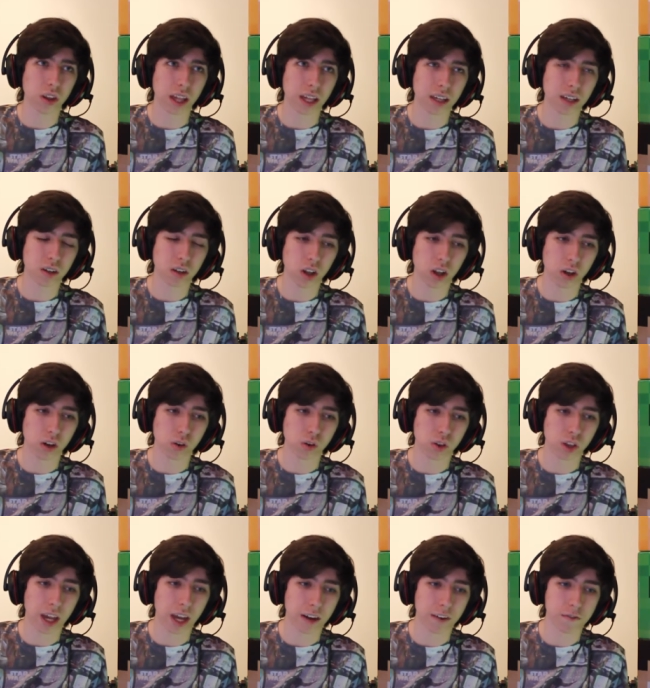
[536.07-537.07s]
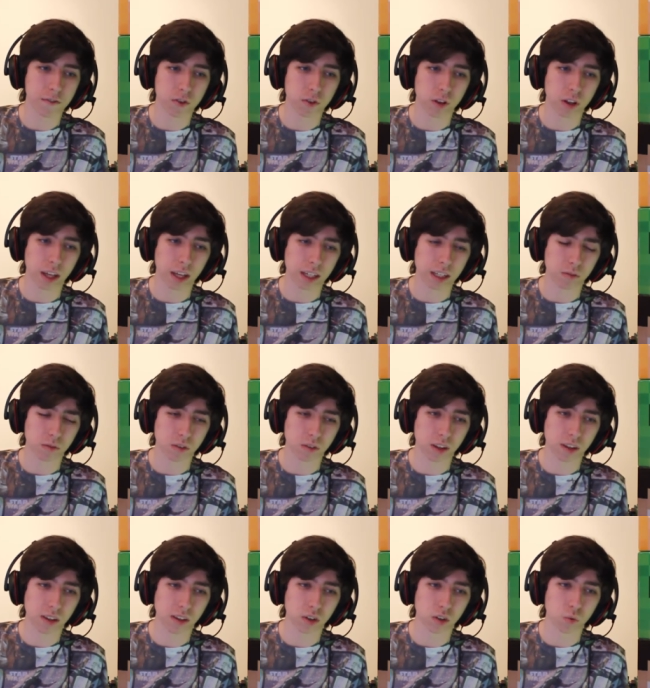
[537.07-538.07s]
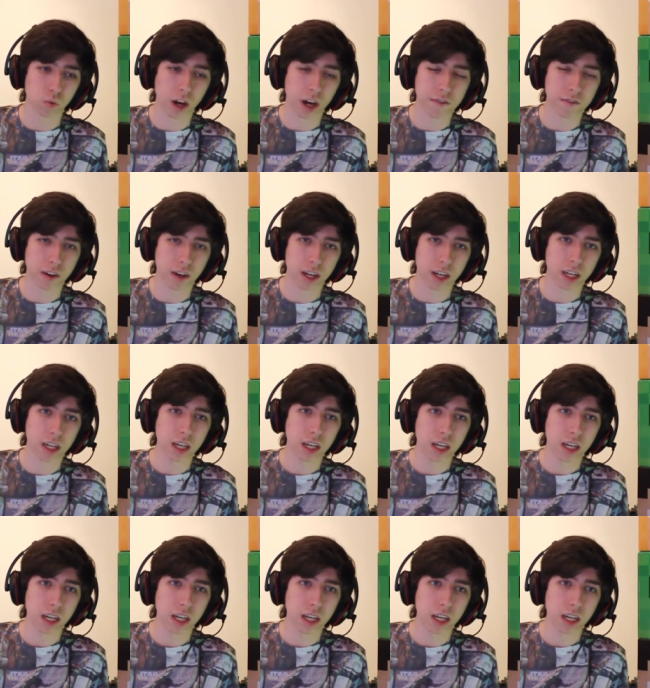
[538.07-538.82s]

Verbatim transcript: like closed down for like Nintendo Wi-Fi.